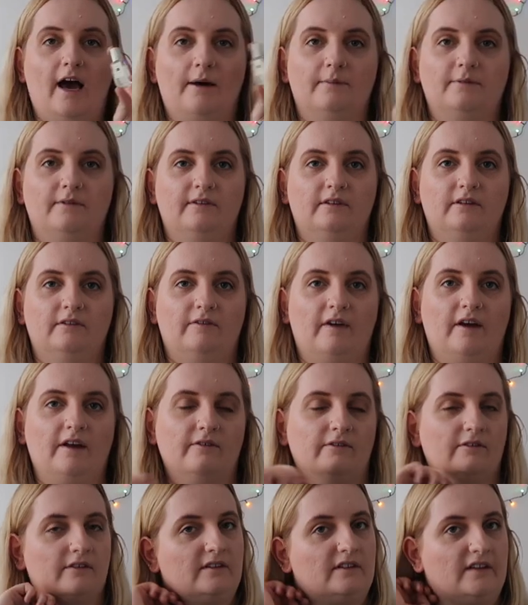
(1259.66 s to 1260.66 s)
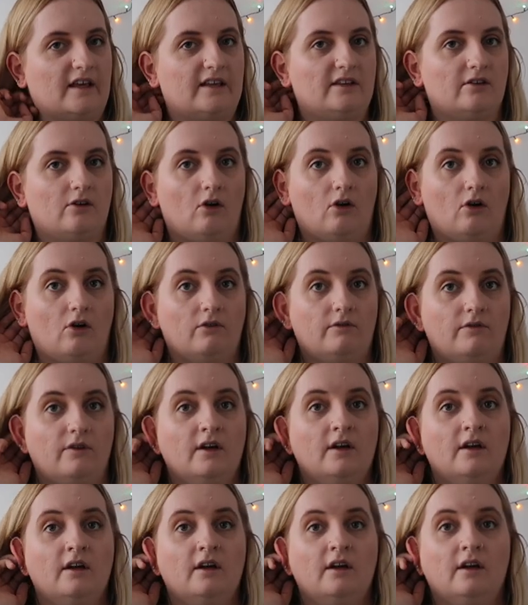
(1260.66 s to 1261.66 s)
absolute favourite scent of
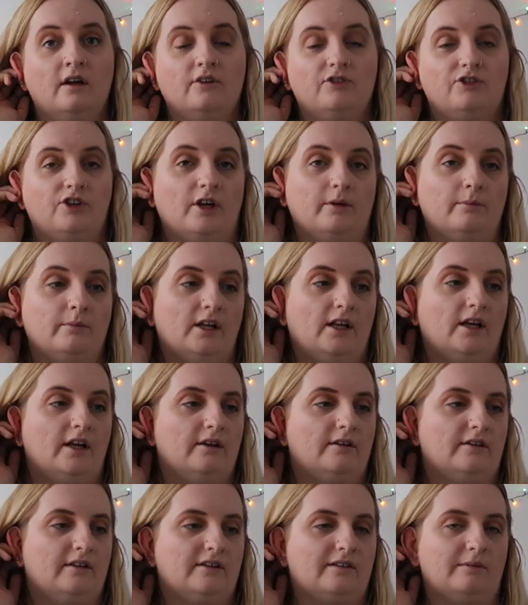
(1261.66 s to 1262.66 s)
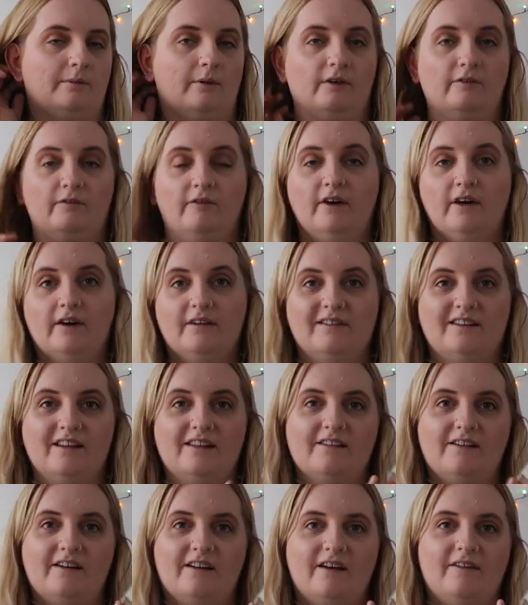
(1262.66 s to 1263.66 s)
Jo Malone. It's my first
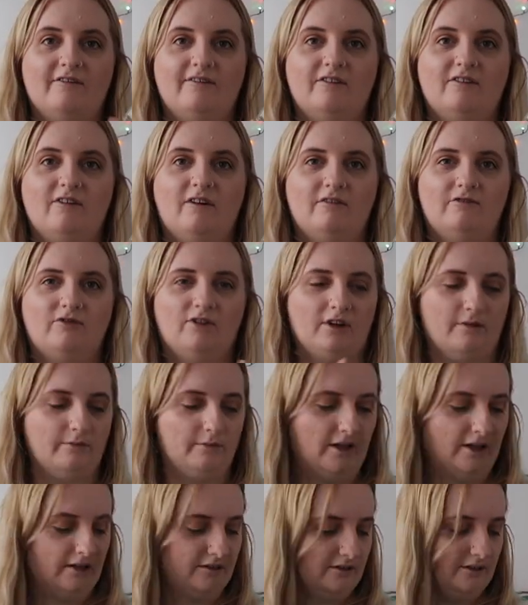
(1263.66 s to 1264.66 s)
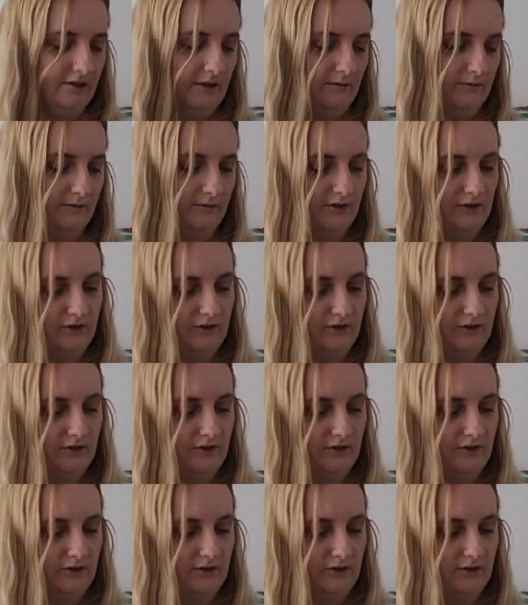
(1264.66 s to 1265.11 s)
scent I ever got of Jo Malone, so I'm